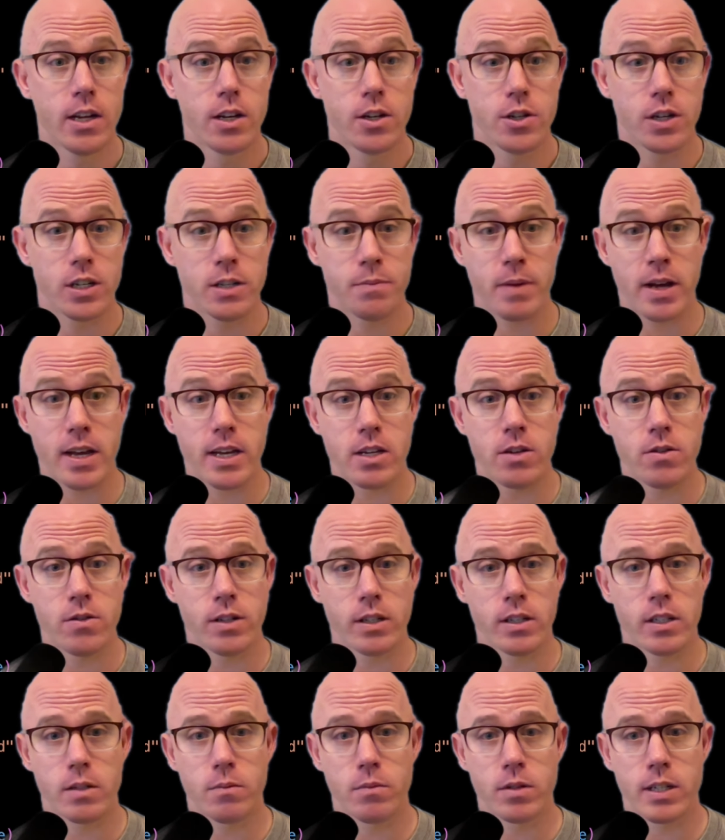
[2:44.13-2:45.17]
Just by
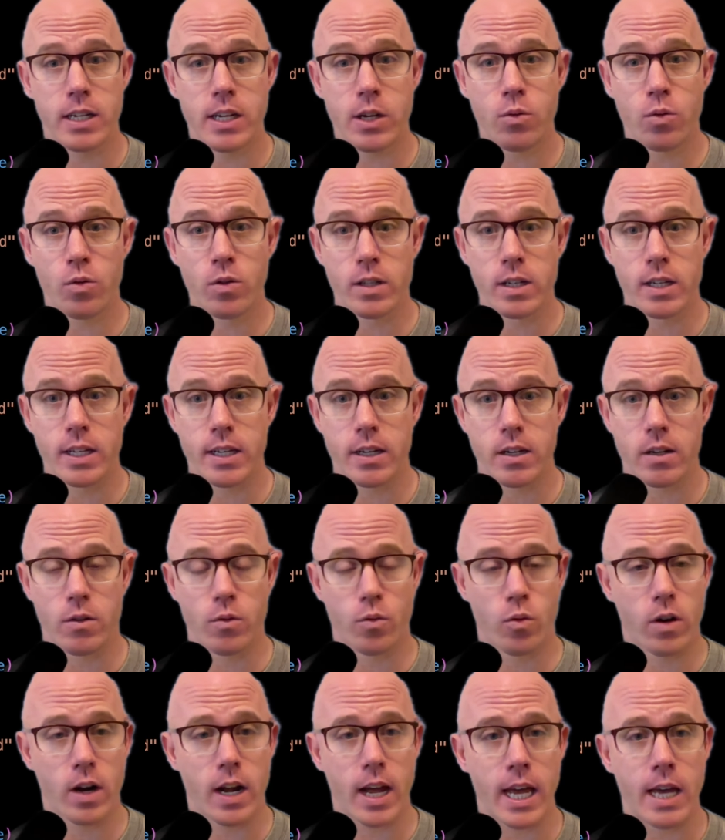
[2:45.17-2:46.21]
using some SQL in here,
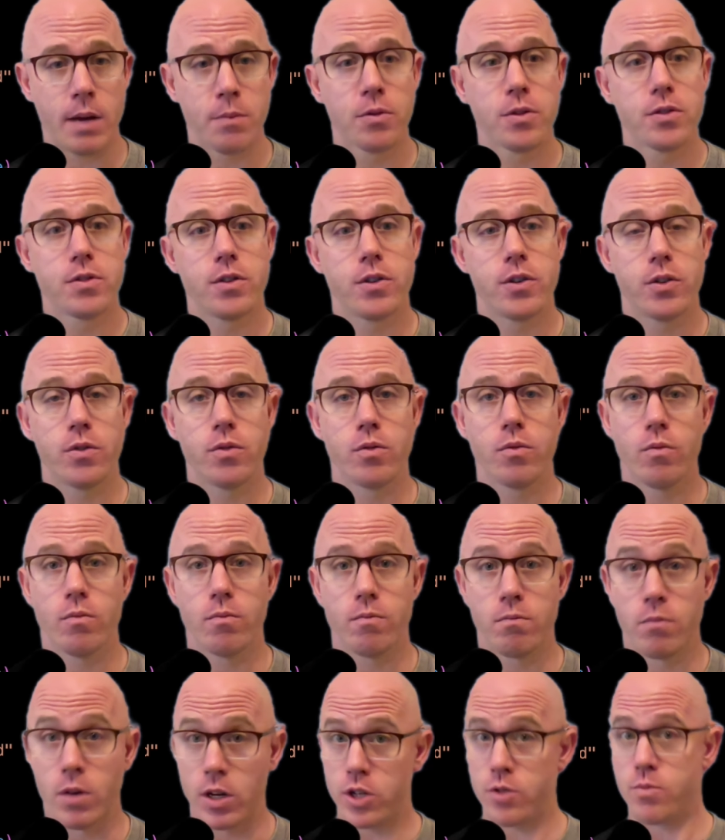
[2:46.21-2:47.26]
we're able to do
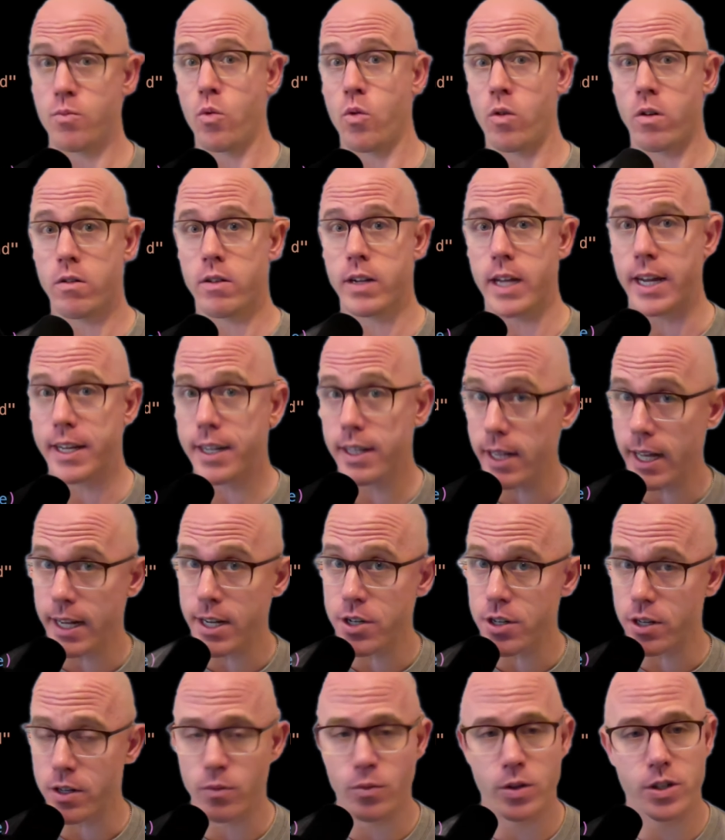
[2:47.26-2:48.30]
much more
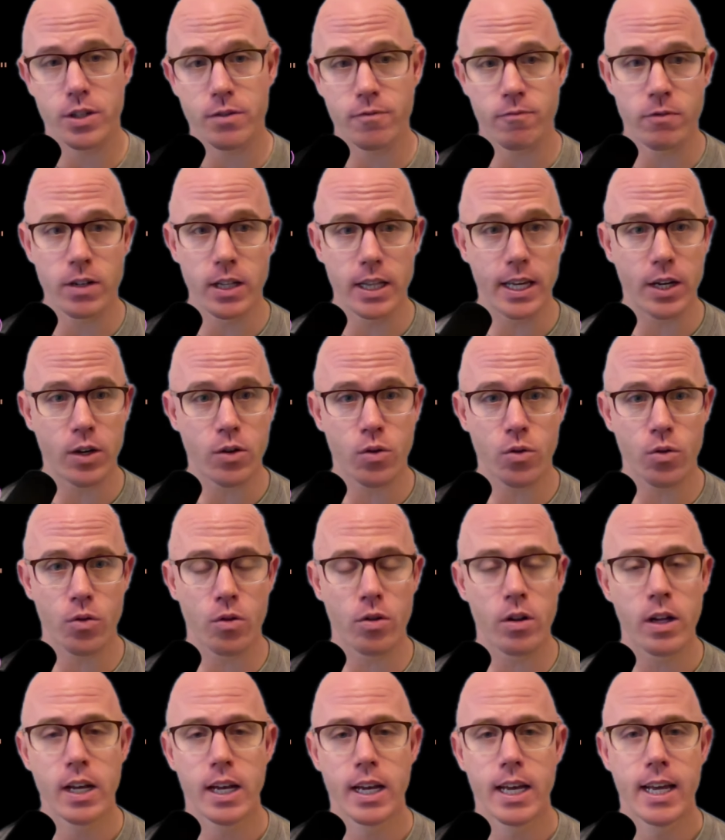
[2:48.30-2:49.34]
calculation, which is really
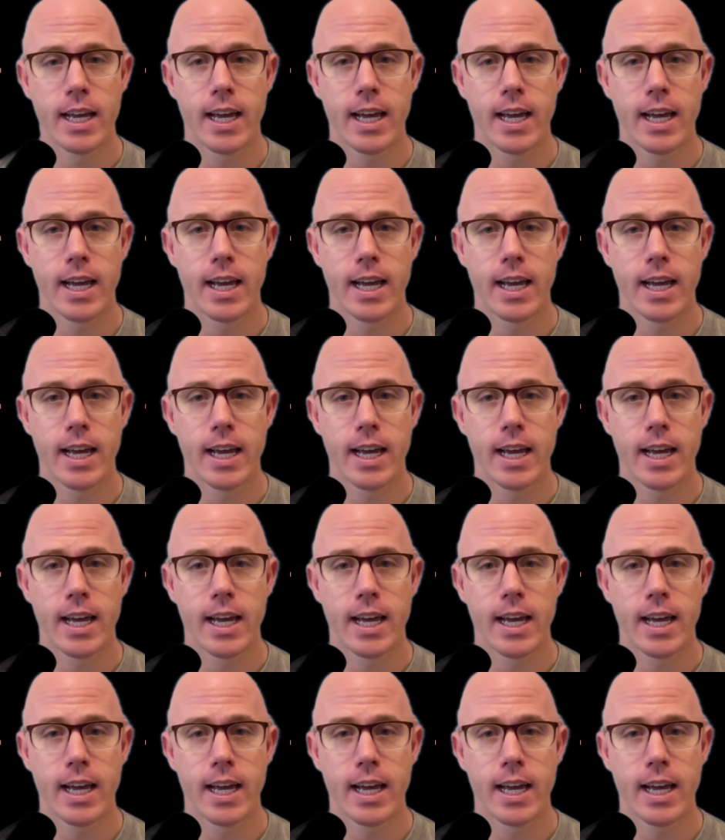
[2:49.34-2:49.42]
cool.